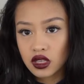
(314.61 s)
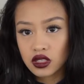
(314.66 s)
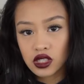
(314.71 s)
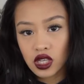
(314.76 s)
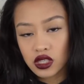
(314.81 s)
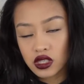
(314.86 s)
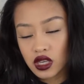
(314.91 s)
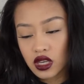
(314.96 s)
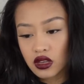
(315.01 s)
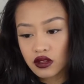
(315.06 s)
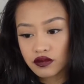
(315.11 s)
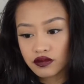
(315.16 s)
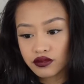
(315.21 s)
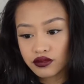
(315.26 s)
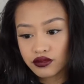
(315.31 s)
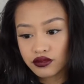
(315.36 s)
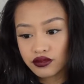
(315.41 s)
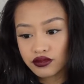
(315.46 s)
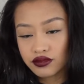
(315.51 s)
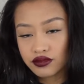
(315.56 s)
does it.
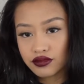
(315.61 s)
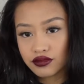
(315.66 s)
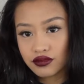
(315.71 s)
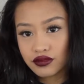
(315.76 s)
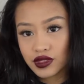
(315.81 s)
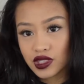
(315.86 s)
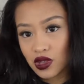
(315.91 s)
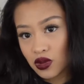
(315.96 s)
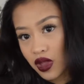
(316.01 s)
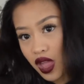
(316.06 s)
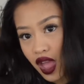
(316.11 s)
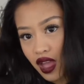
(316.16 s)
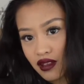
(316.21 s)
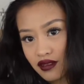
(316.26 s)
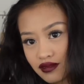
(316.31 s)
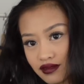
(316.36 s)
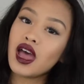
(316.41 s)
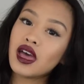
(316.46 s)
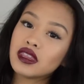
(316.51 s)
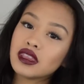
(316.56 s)
So yeah,
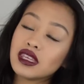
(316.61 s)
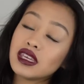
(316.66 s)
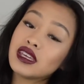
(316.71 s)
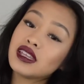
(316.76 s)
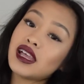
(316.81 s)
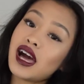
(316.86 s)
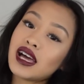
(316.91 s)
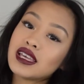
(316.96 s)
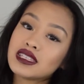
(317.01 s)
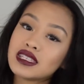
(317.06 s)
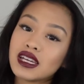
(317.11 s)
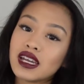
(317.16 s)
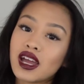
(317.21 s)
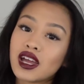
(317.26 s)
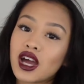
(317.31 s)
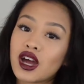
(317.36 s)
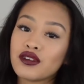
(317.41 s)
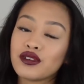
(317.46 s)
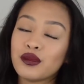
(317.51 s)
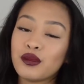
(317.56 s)
the last thing I
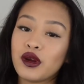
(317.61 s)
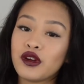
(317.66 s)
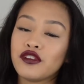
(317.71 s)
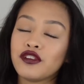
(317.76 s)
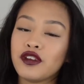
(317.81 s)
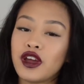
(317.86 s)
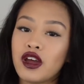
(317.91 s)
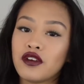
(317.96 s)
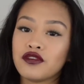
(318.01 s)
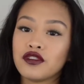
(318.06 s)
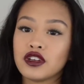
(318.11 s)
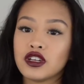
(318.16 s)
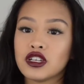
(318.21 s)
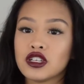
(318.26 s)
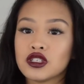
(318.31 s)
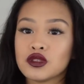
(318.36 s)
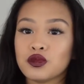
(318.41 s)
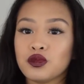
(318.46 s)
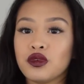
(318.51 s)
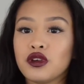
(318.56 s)
got from Urban
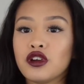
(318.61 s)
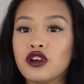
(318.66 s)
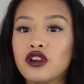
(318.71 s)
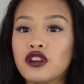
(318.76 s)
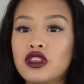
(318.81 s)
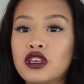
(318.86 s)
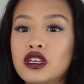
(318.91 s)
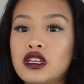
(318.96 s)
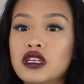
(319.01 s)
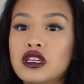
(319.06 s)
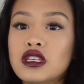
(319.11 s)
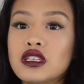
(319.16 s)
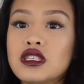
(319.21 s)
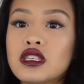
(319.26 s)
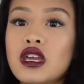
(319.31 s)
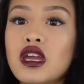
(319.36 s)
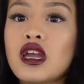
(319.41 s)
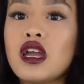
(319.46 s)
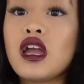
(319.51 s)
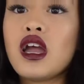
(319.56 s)
Outfitters were these
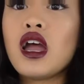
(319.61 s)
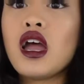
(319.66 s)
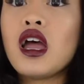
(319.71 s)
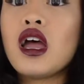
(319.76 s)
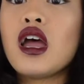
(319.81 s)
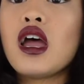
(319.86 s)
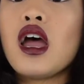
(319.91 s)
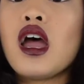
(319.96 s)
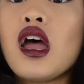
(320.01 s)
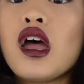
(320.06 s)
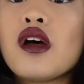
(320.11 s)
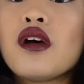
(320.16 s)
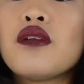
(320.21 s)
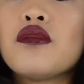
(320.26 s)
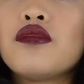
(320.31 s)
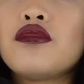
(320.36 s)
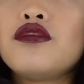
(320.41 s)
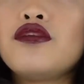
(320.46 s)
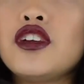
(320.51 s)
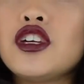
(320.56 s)

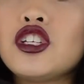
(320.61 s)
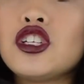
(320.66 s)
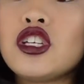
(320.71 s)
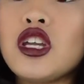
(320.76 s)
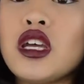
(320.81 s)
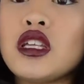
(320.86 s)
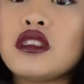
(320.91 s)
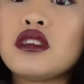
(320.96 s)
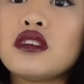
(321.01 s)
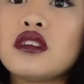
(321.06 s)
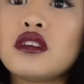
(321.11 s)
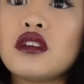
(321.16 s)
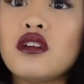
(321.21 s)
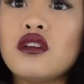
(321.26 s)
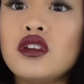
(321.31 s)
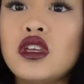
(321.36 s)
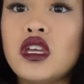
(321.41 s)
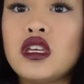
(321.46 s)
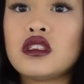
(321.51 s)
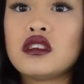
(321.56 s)
fishnets. Oh,
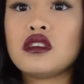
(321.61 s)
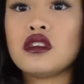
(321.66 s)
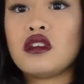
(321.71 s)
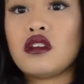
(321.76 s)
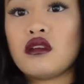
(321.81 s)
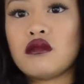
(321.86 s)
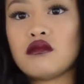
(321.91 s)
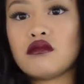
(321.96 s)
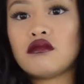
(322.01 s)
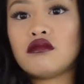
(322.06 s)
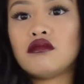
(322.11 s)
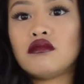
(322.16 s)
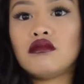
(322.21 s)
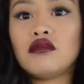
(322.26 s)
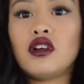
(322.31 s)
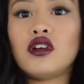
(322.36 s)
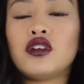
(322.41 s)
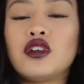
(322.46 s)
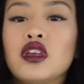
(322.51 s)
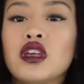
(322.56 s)
you can't see them.
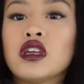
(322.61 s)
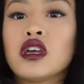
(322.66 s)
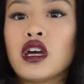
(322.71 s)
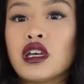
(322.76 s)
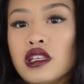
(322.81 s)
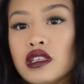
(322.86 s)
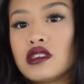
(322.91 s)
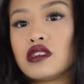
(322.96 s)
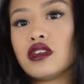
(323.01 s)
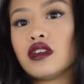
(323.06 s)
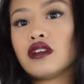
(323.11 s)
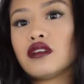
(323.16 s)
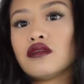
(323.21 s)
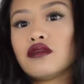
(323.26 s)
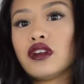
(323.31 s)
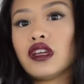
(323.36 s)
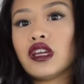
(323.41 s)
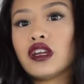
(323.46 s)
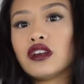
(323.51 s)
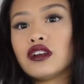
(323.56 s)
Oh, you can kind of see it
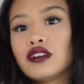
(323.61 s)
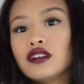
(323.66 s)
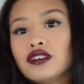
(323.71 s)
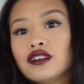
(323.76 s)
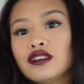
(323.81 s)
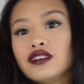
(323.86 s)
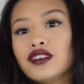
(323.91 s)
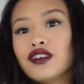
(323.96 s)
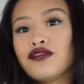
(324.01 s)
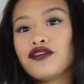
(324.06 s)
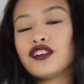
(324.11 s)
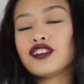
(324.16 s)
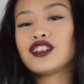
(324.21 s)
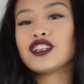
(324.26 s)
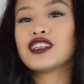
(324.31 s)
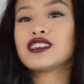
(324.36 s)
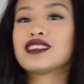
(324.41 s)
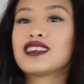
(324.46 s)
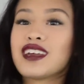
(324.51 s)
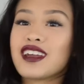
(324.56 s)
right here. The
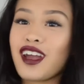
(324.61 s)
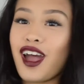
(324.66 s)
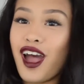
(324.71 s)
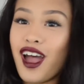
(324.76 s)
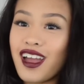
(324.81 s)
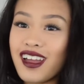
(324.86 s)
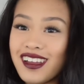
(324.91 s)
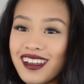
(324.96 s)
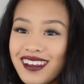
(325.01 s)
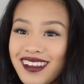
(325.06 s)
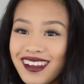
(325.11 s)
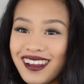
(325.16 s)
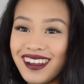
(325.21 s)
fishnets I got